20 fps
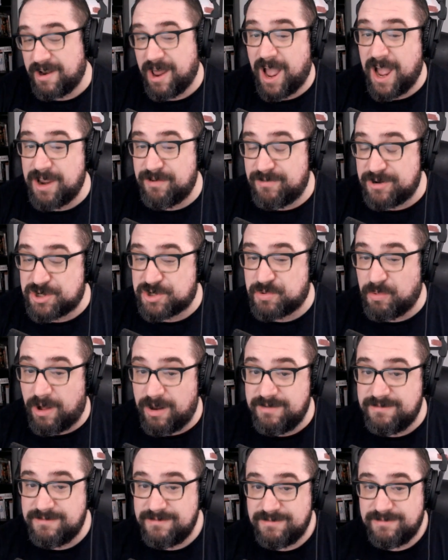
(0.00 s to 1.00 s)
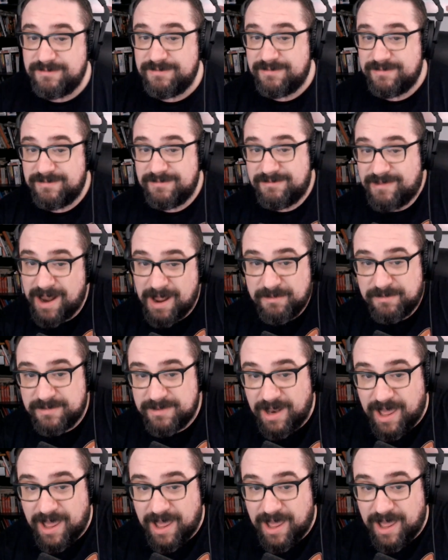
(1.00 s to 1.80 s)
An Irish one, right?